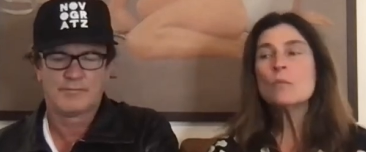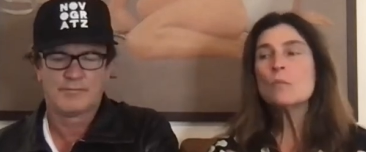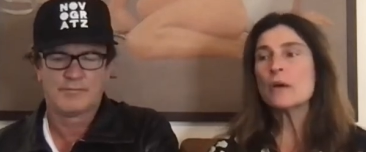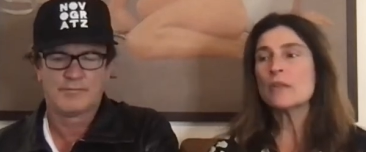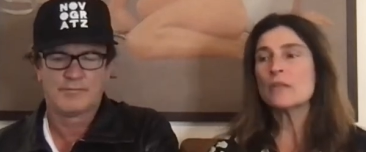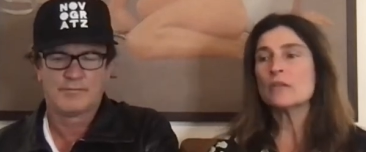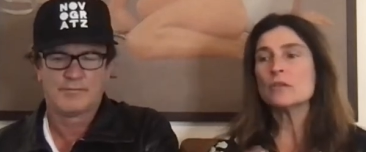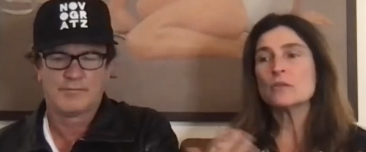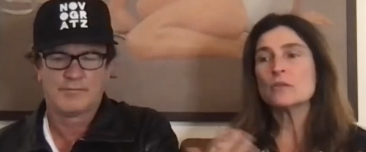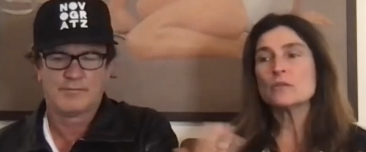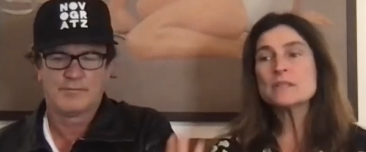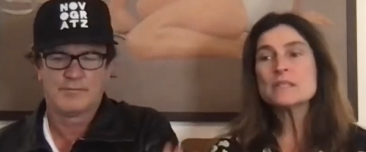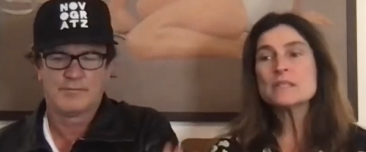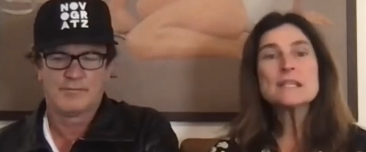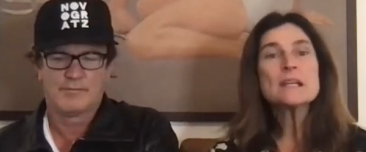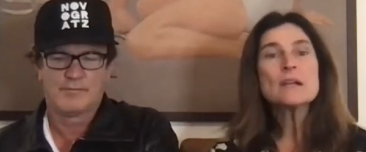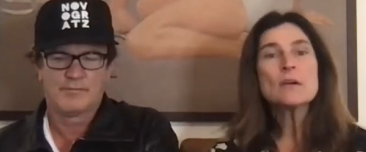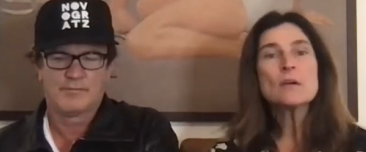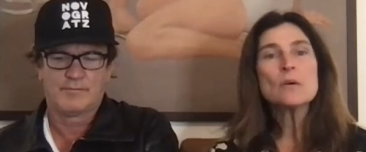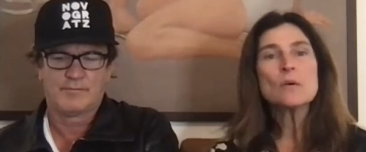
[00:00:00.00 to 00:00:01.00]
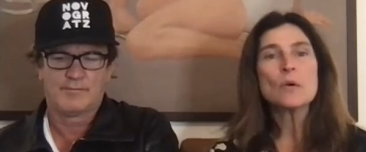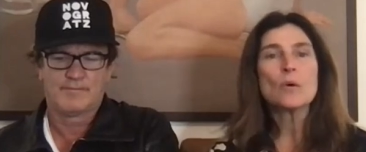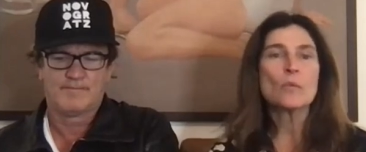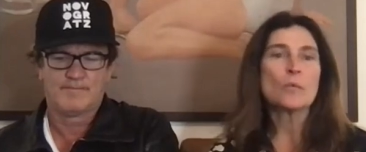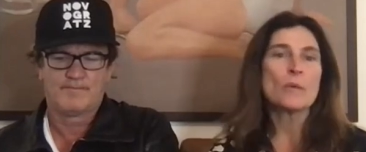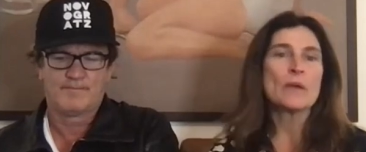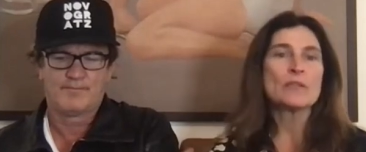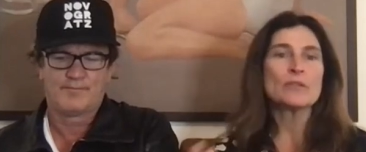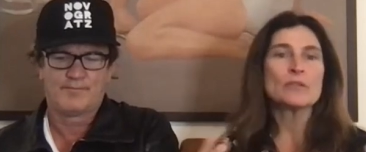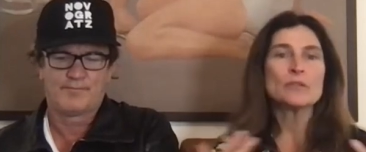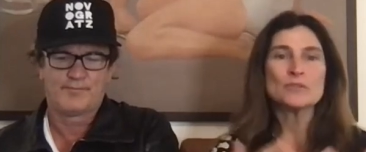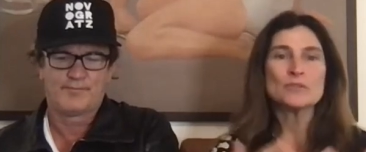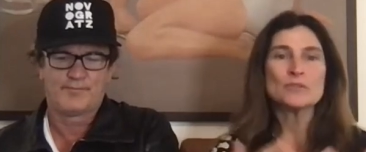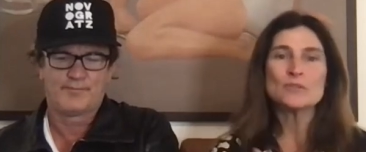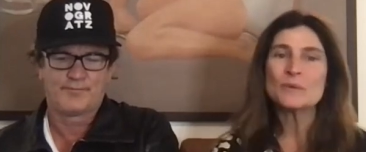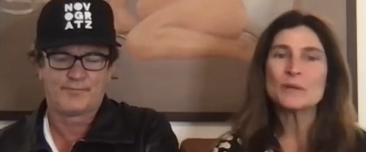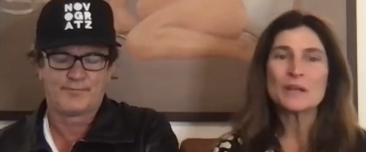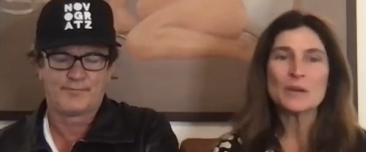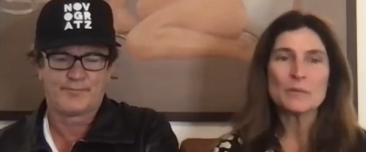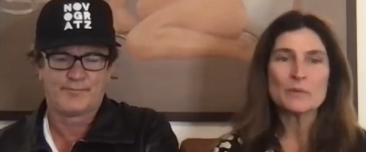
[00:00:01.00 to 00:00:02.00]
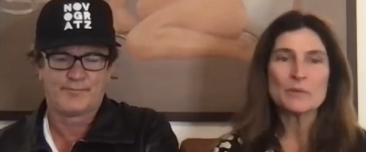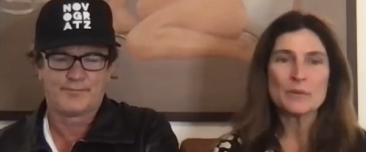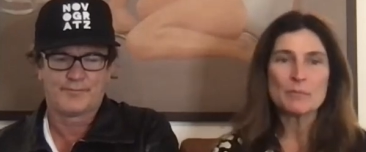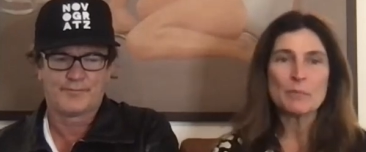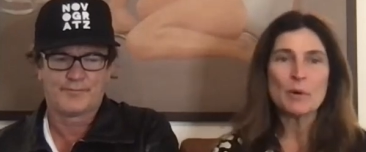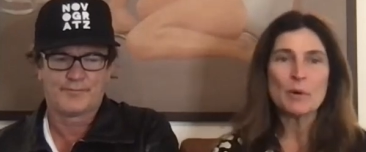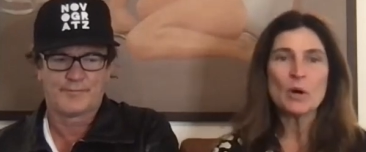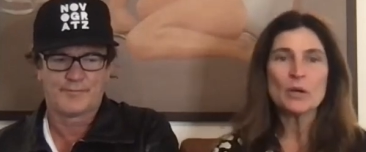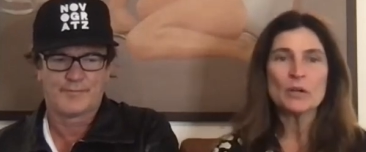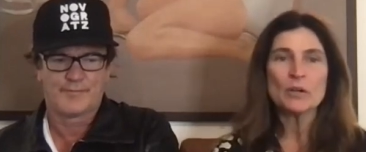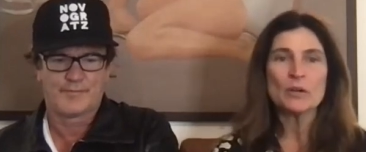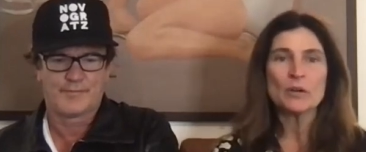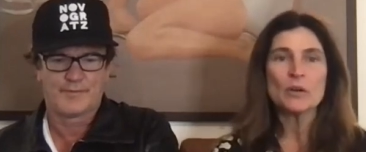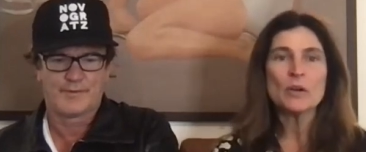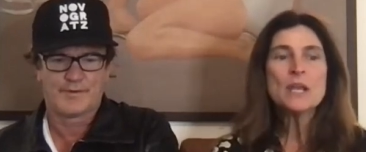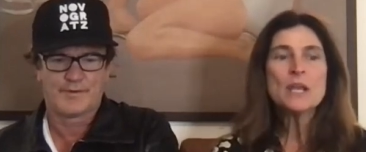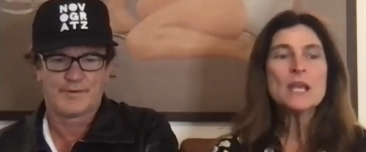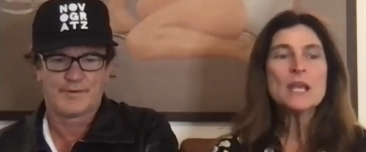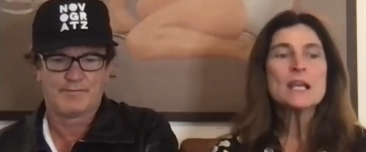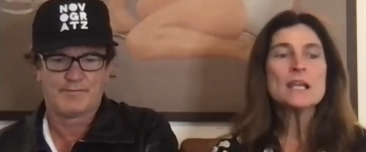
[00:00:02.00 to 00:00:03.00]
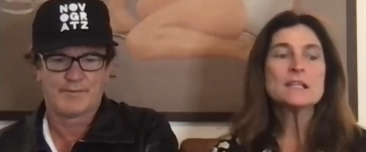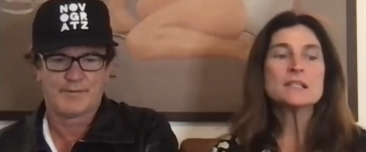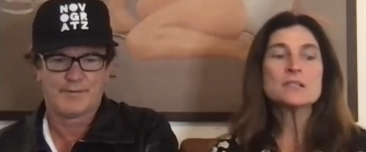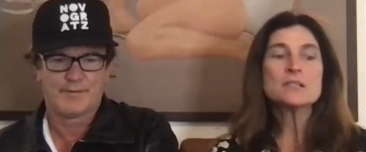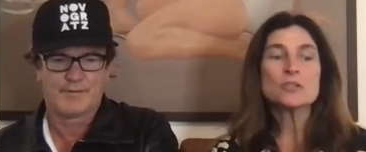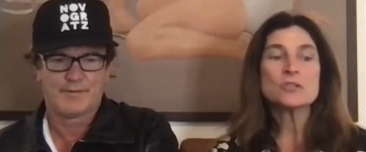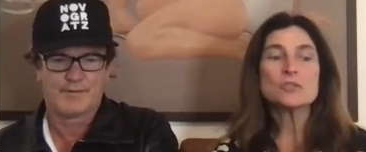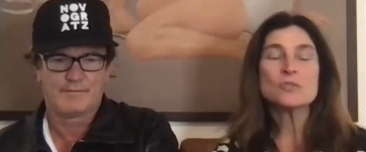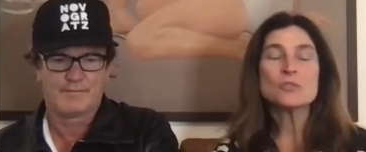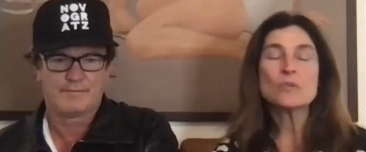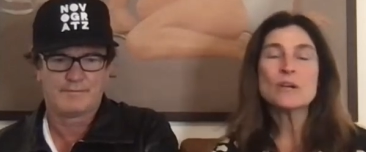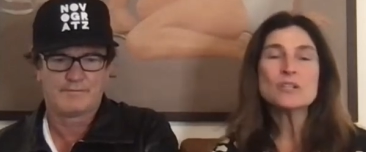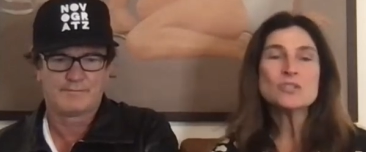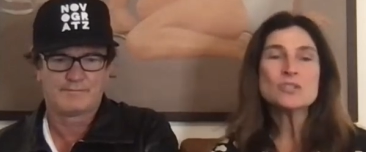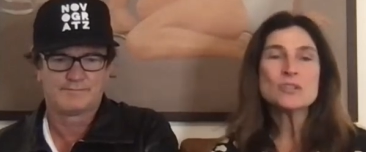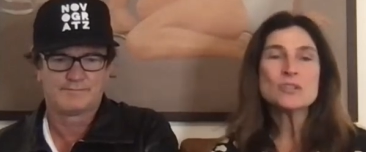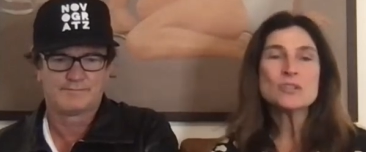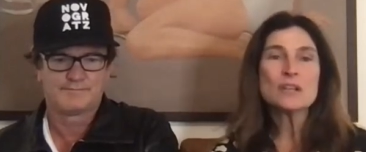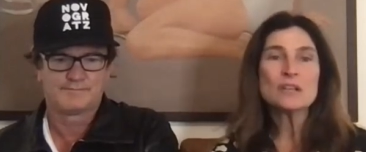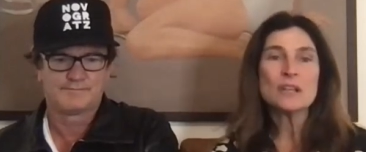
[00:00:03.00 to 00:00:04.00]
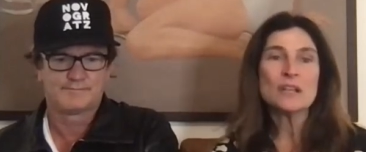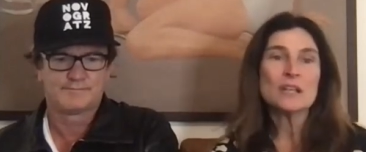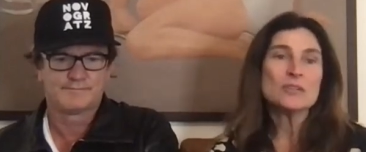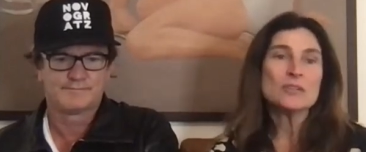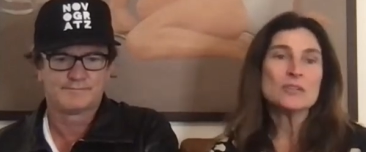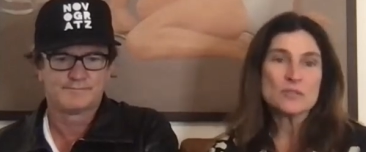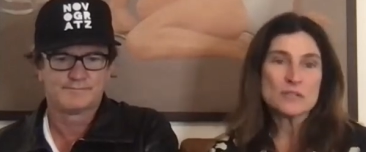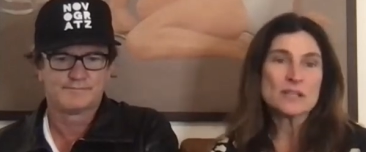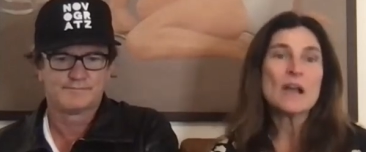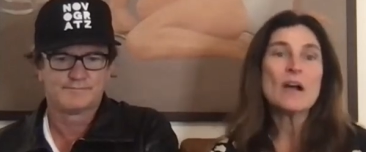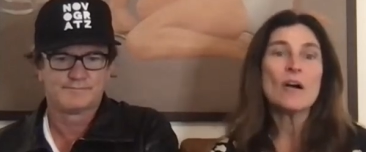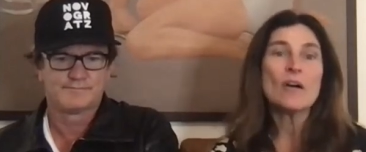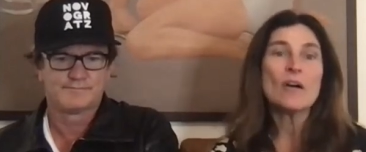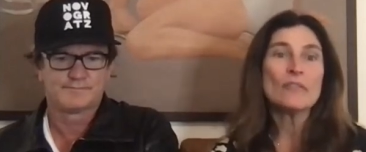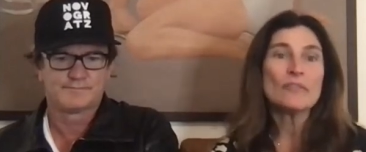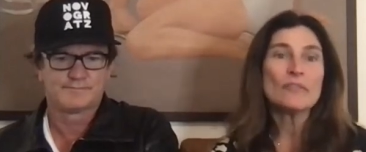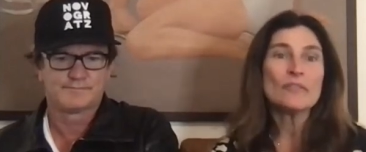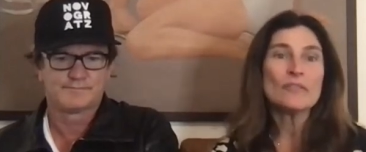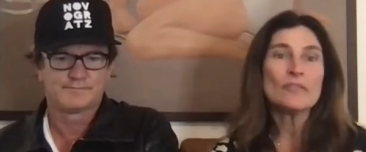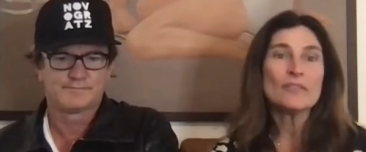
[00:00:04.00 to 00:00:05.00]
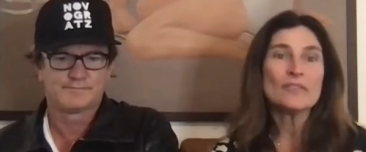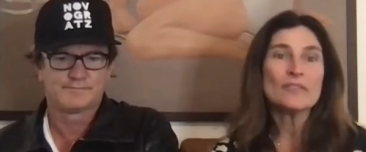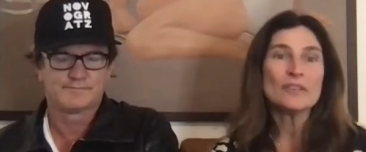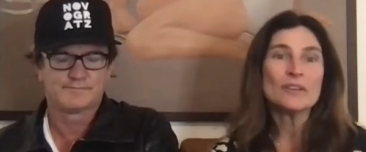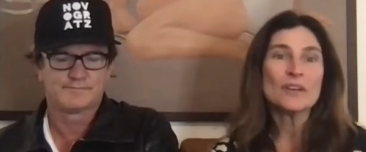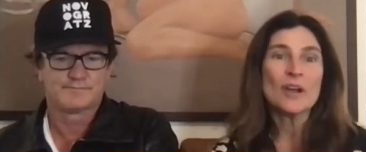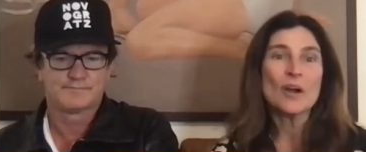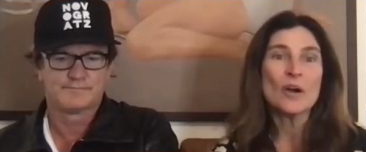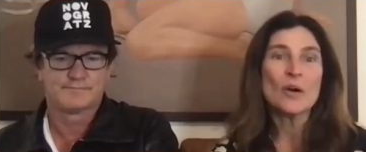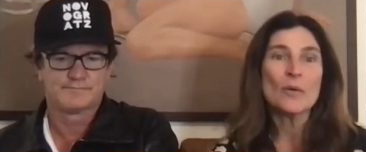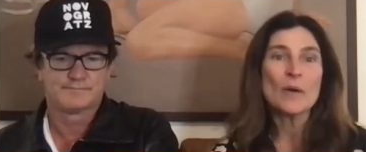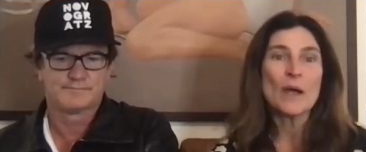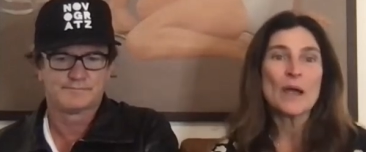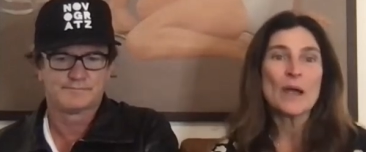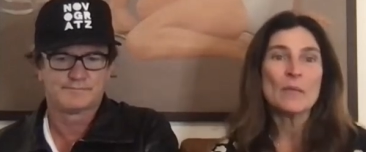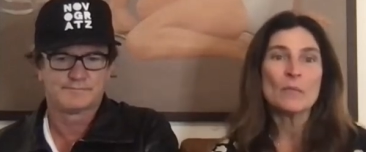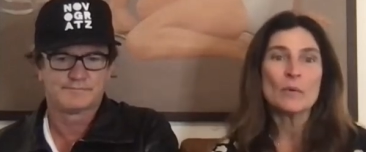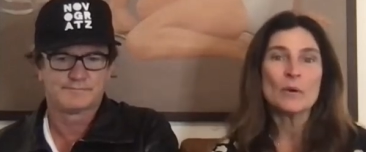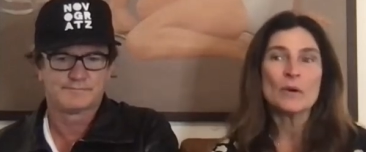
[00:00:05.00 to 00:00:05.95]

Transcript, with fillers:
Speaker 1: whether you're single or whether you're doing it with a partner, is to trust in yourself, you know, and